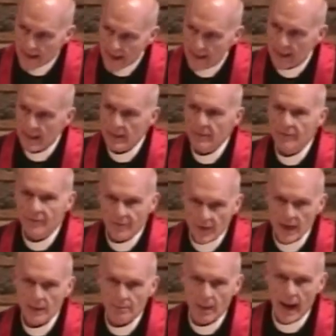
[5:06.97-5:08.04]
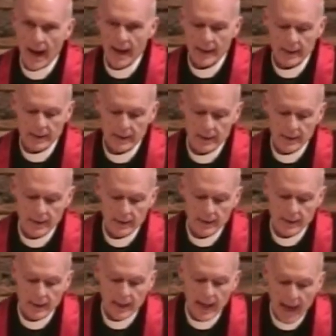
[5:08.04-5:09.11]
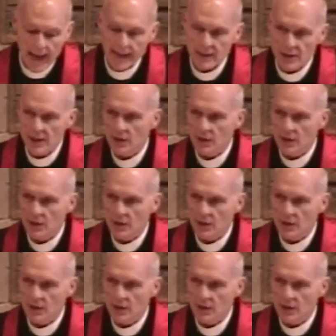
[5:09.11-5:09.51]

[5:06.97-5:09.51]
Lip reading: negative feedback has